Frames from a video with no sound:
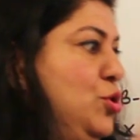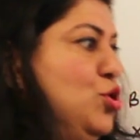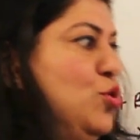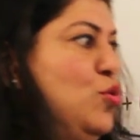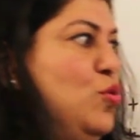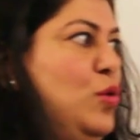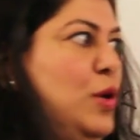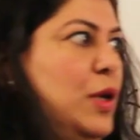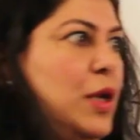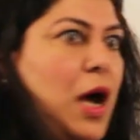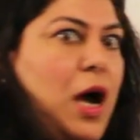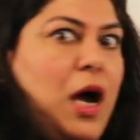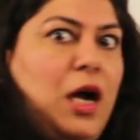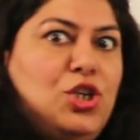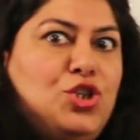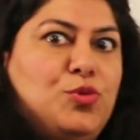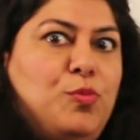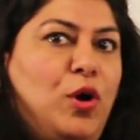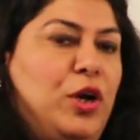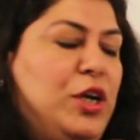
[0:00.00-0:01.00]
two
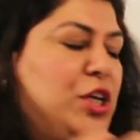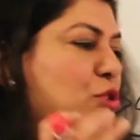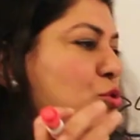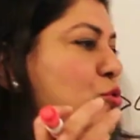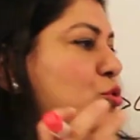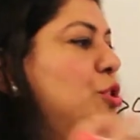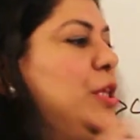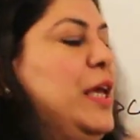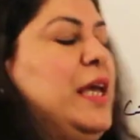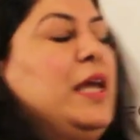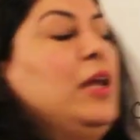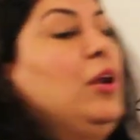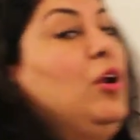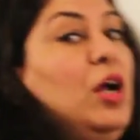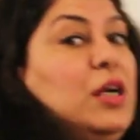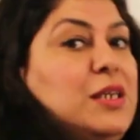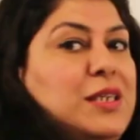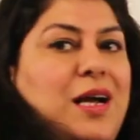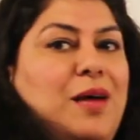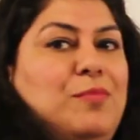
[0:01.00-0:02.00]
large molecules, they
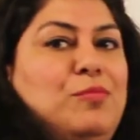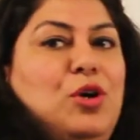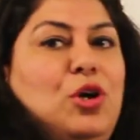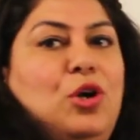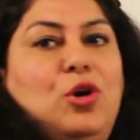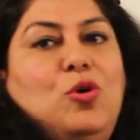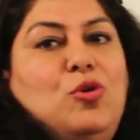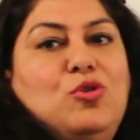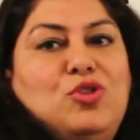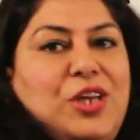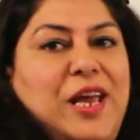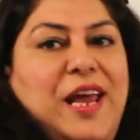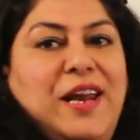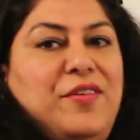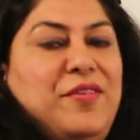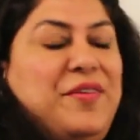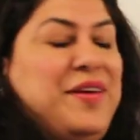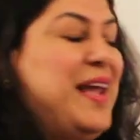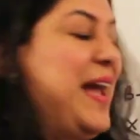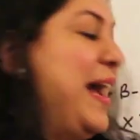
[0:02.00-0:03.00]
cannot come close
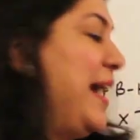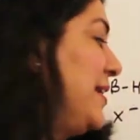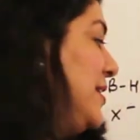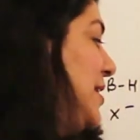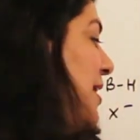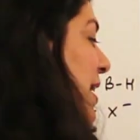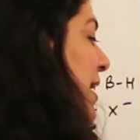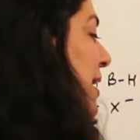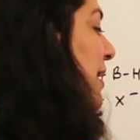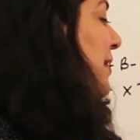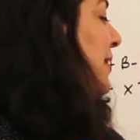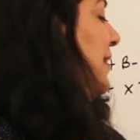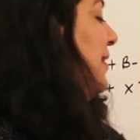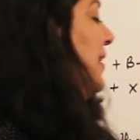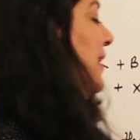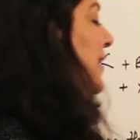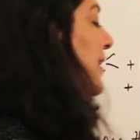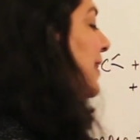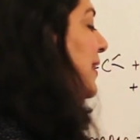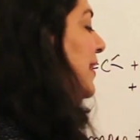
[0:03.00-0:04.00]
and react.
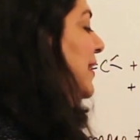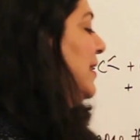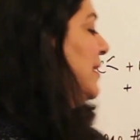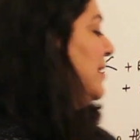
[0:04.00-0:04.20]
The